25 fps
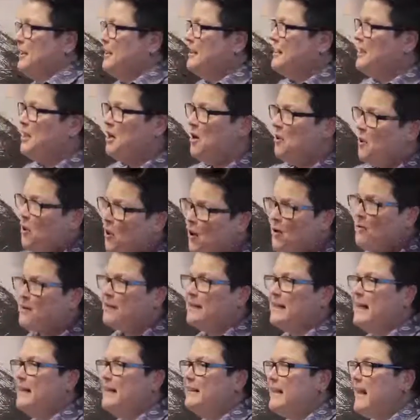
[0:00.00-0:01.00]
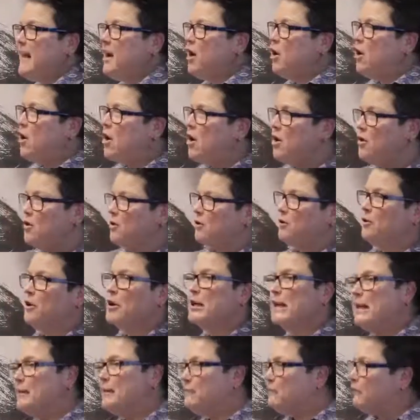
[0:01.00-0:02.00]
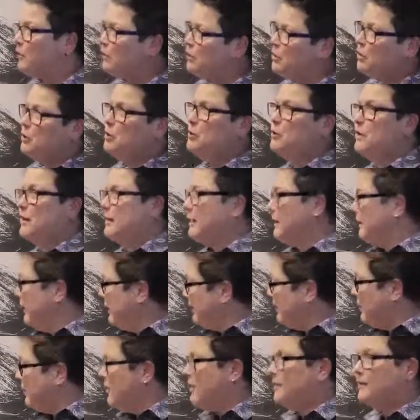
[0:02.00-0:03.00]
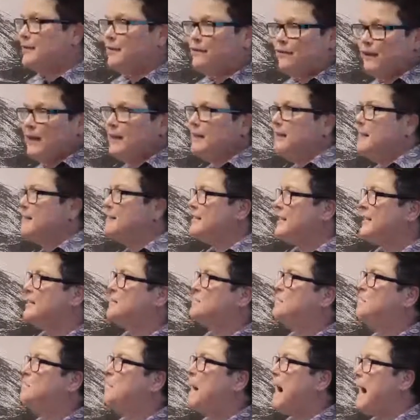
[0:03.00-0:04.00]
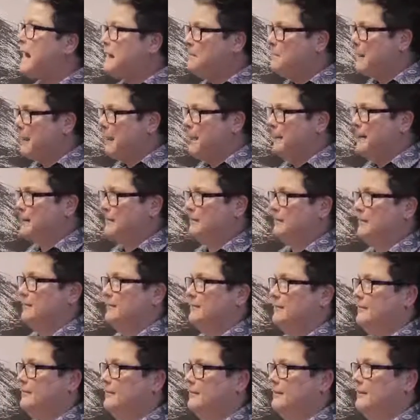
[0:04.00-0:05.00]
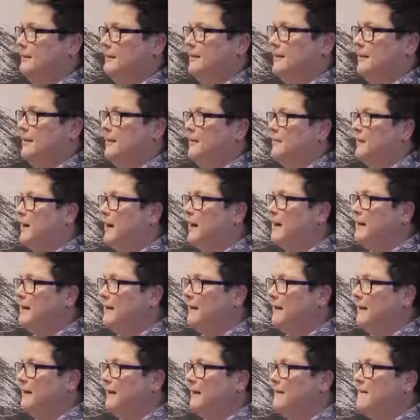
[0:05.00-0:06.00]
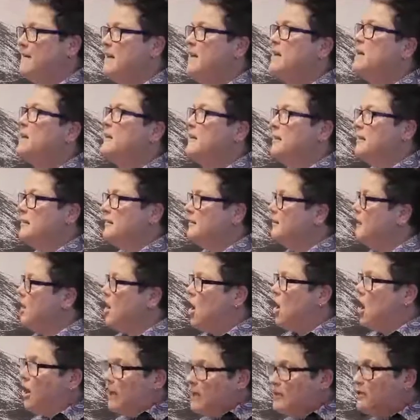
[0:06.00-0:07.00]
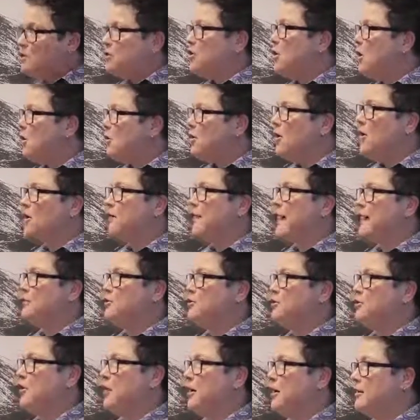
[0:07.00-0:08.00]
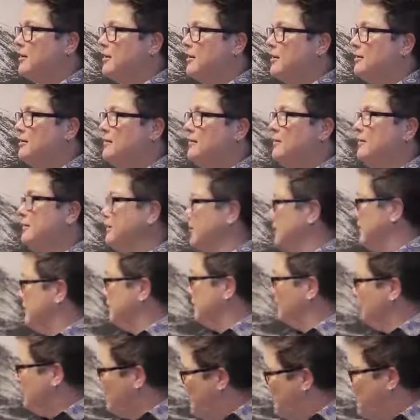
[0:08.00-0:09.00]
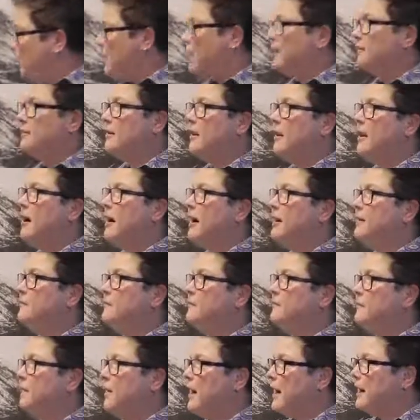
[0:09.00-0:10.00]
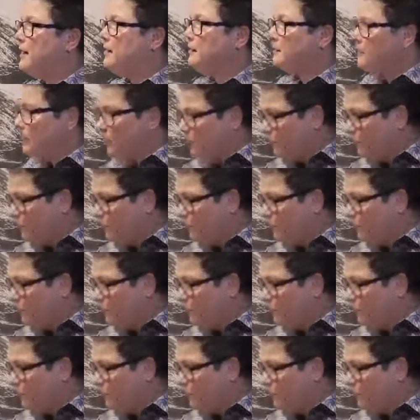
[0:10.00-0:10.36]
you know, all that, and they all are looking for you to click on the thing that says buy me, right? Uninstall all that junk, go online, find